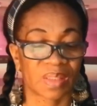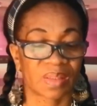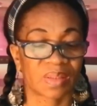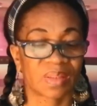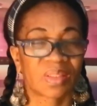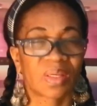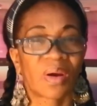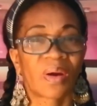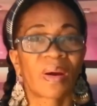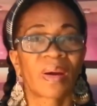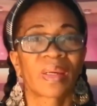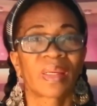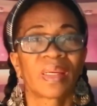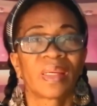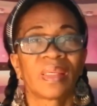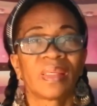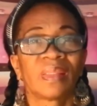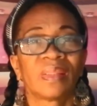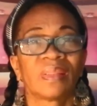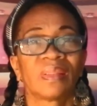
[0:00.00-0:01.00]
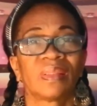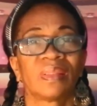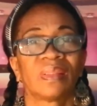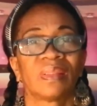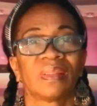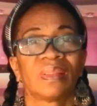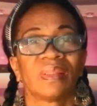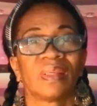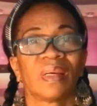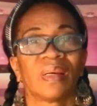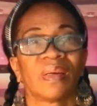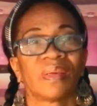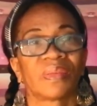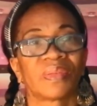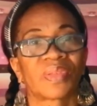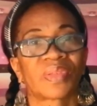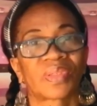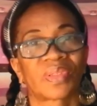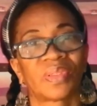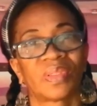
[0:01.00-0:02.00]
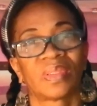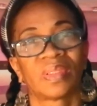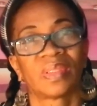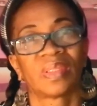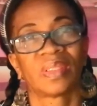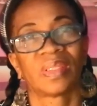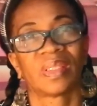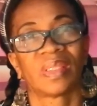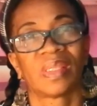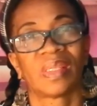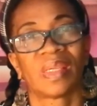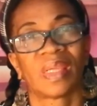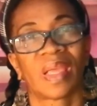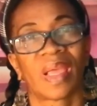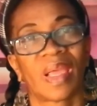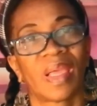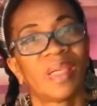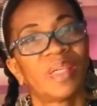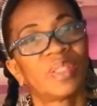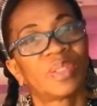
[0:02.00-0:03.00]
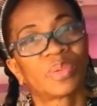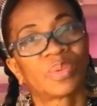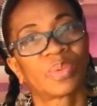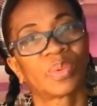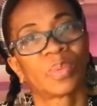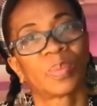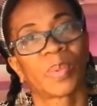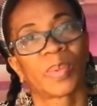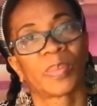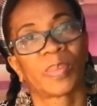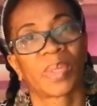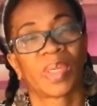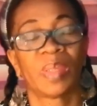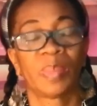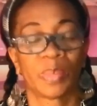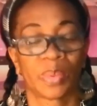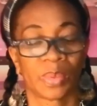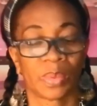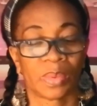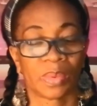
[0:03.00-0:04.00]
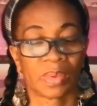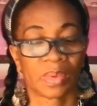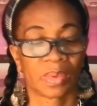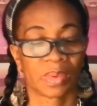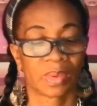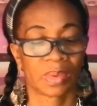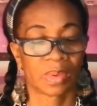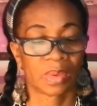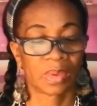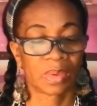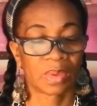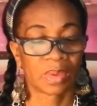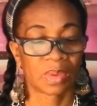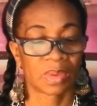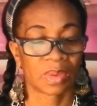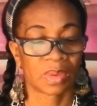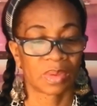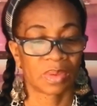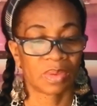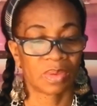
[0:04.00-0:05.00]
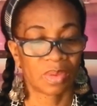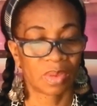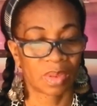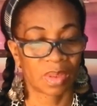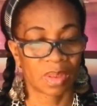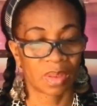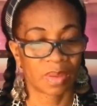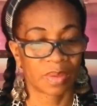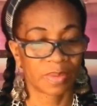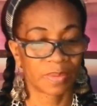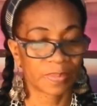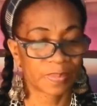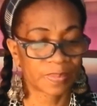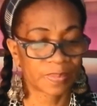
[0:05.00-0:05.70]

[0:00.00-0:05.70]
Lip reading: targeting a certain age group of people, you know.